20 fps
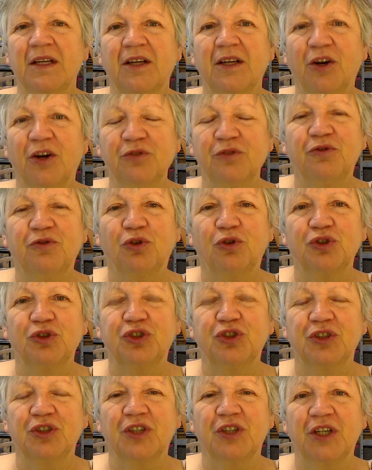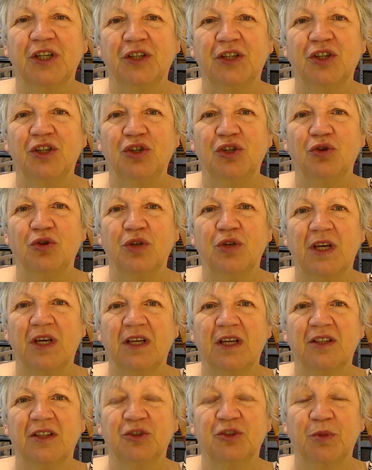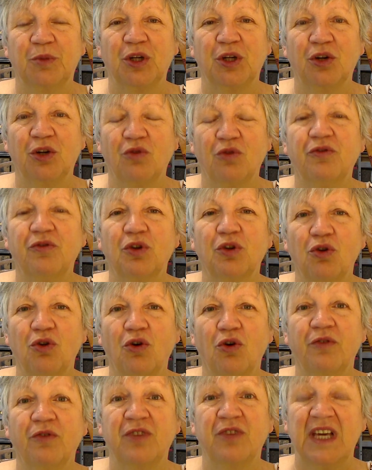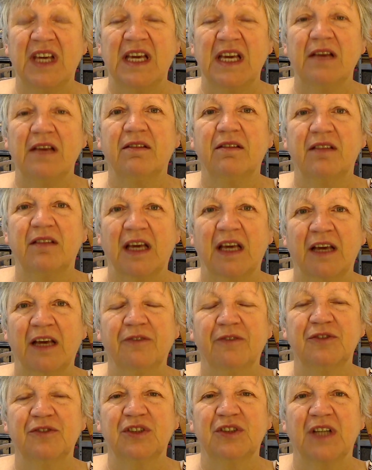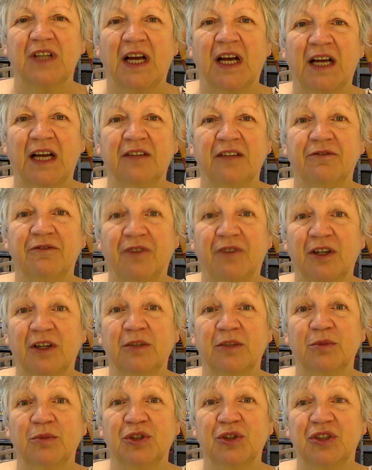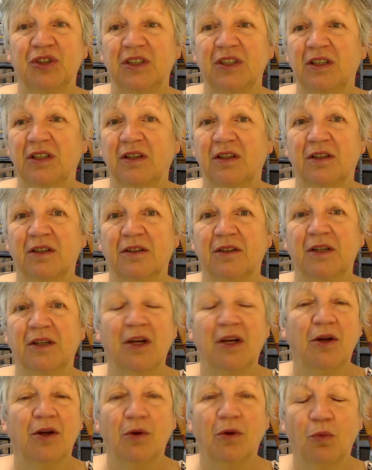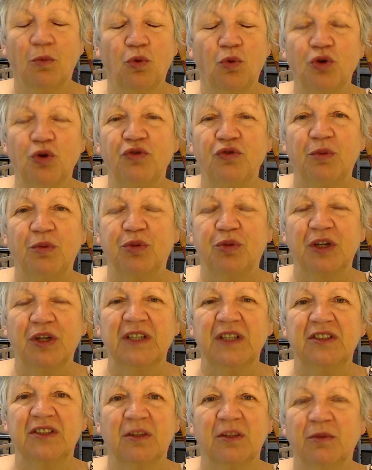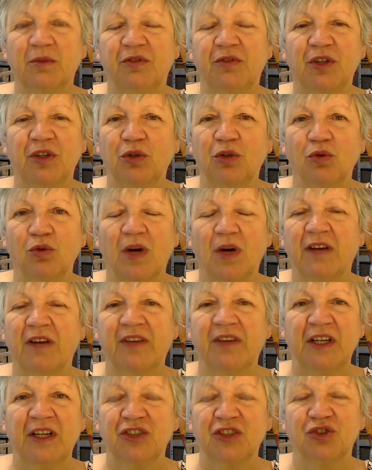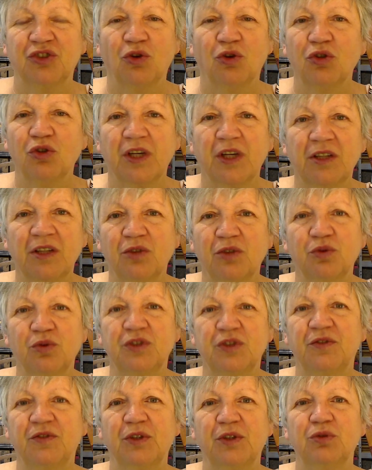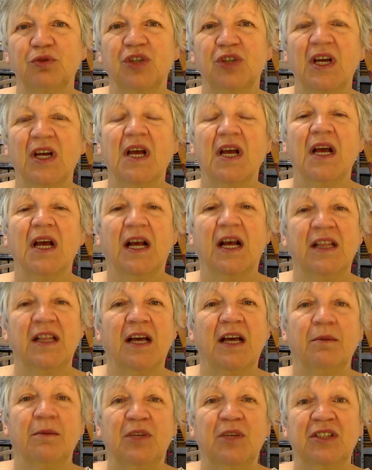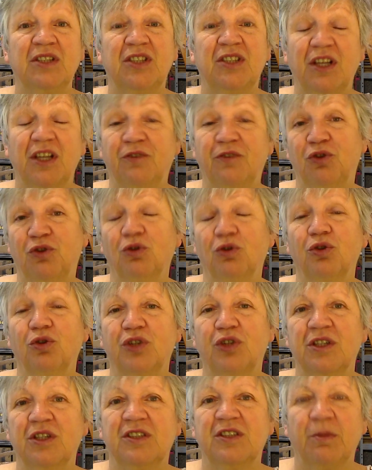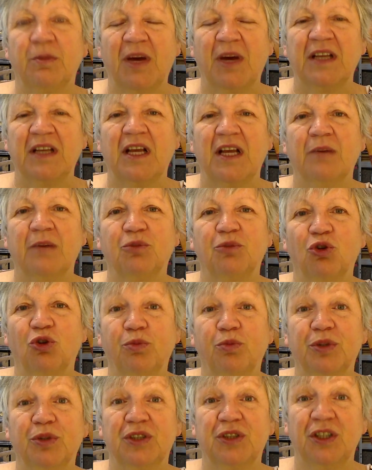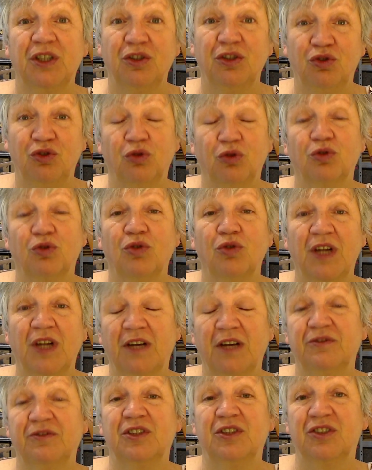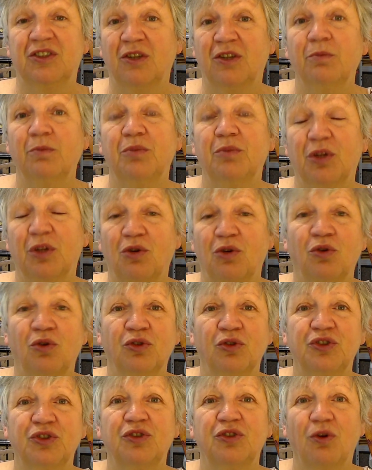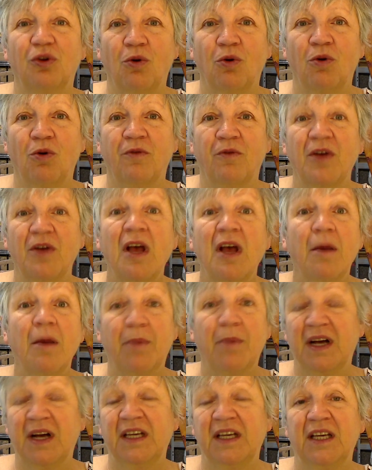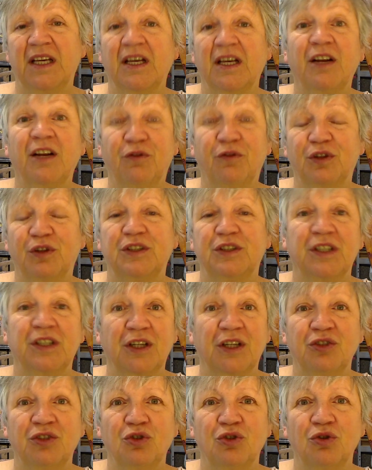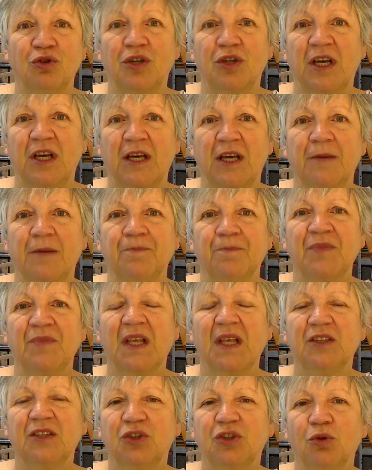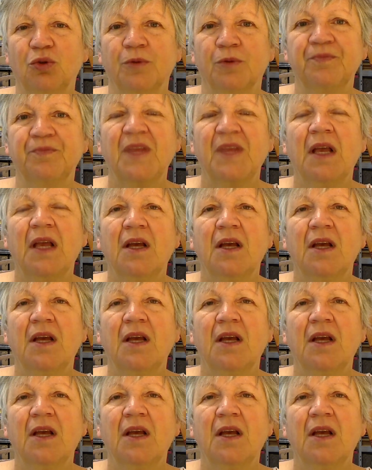Unfortunately, in the UK, there's been an awful lot of gate thefts, and farmers either won't replace them if they don't have any stock in those fields. And that means that if you're looking to buy that property, you're going to have to stump the cost of buying and fitting a new gate. So